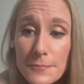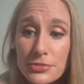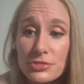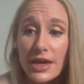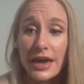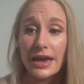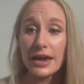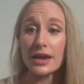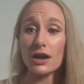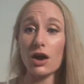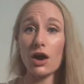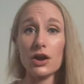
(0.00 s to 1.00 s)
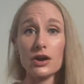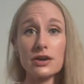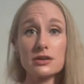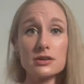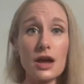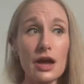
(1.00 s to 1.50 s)
They
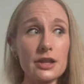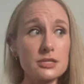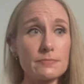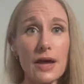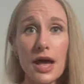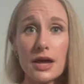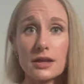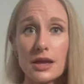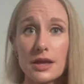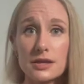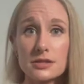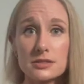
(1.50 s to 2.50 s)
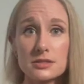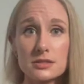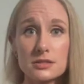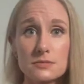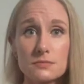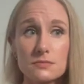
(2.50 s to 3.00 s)
are not as bad
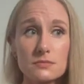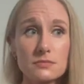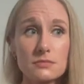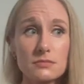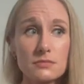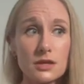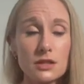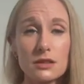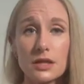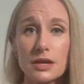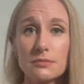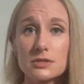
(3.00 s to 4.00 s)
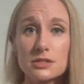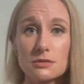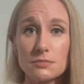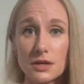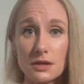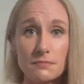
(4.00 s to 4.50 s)
as claimed to
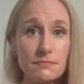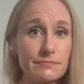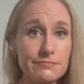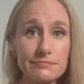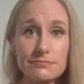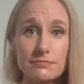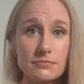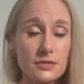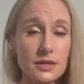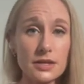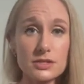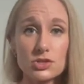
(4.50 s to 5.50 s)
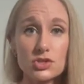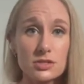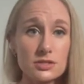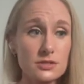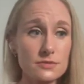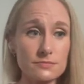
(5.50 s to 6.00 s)
be. It's
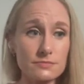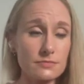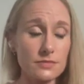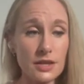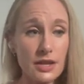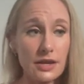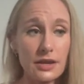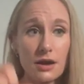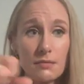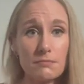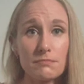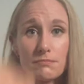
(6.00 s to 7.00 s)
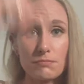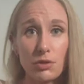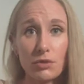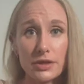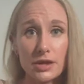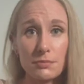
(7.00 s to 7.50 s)
just knitting up,
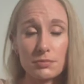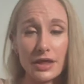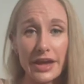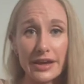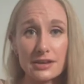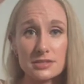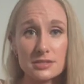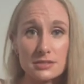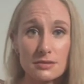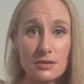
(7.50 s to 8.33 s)
pulling up legs,